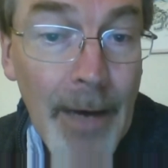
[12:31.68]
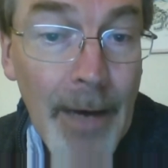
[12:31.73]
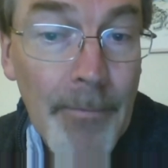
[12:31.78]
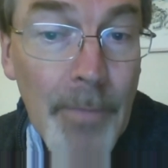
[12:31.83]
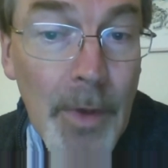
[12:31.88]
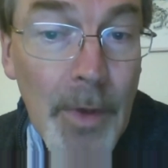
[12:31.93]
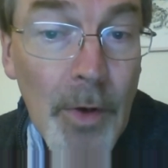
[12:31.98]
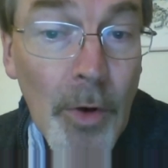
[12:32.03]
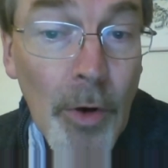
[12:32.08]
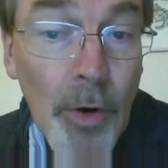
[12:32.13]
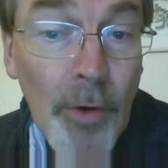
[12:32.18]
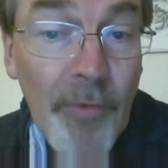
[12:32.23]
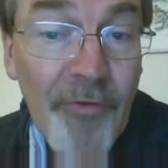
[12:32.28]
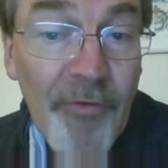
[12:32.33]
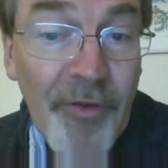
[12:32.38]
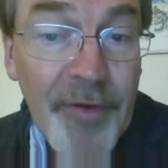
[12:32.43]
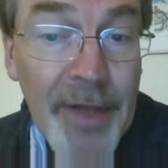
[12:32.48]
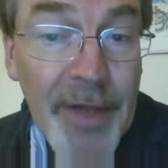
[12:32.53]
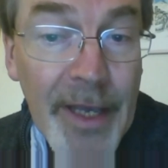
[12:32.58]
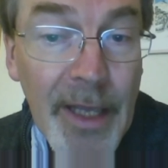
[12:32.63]

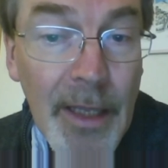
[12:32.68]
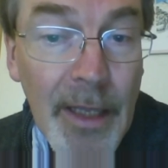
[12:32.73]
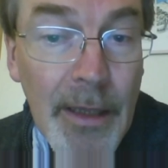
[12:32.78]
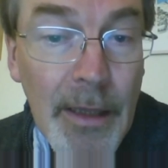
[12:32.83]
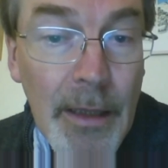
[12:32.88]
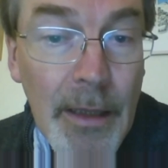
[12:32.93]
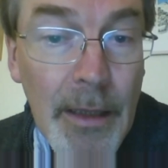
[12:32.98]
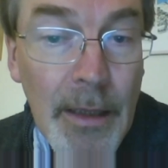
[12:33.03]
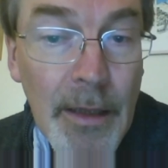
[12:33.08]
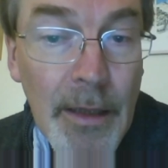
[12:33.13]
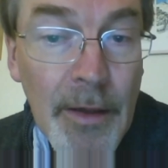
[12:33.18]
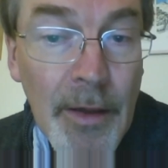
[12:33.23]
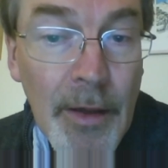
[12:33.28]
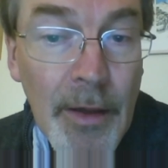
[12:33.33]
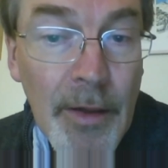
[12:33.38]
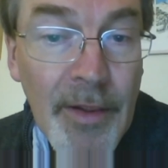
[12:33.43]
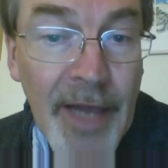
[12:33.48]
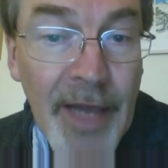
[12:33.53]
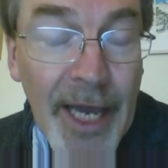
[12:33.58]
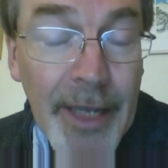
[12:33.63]
hopefully
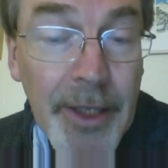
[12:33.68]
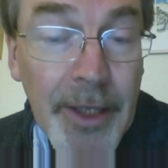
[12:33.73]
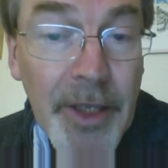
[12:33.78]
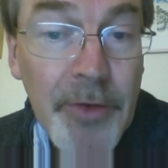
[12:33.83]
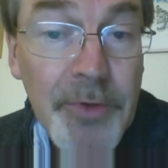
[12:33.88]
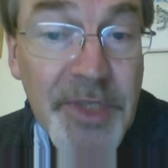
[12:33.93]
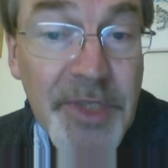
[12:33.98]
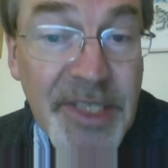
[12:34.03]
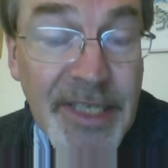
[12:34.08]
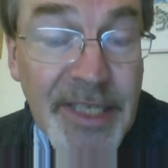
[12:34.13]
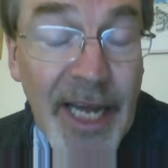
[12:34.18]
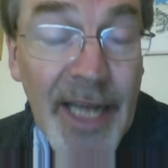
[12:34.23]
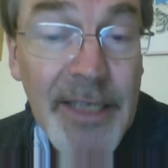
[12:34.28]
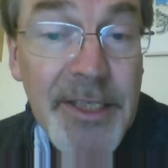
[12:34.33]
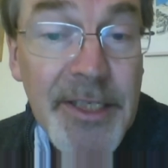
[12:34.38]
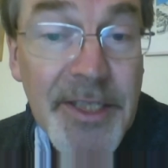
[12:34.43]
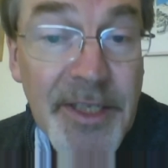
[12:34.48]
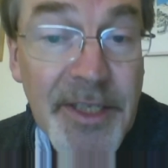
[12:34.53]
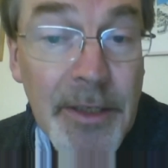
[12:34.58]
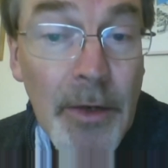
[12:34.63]
that will stand
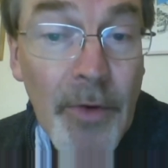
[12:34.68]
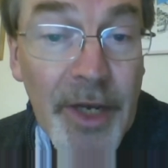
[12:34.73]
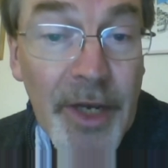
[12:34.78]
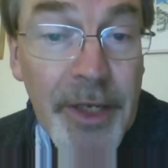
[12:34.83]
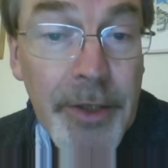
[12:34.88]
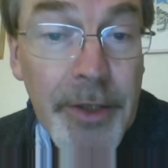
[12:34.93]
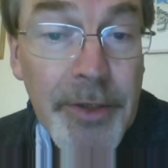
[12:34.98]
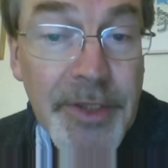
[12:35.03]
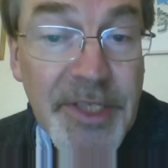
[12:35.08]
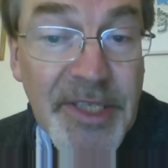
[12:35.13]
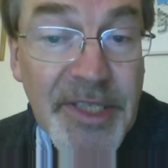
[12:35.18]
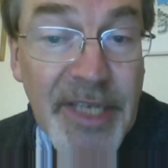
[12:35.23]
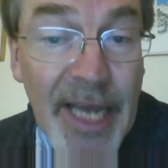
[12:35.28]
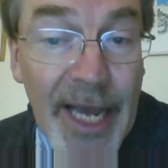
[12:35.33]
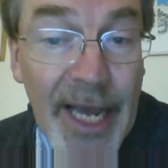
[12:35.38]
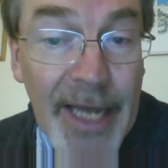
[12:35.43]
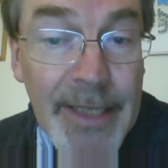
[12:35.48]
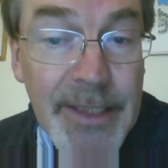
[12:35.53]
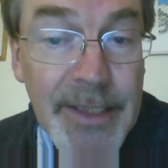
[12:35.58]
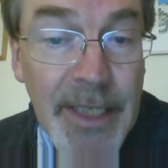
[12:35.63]
us in quite good
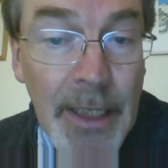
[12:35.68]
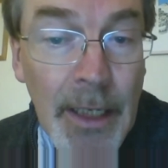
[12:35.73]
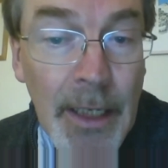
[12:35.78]
stead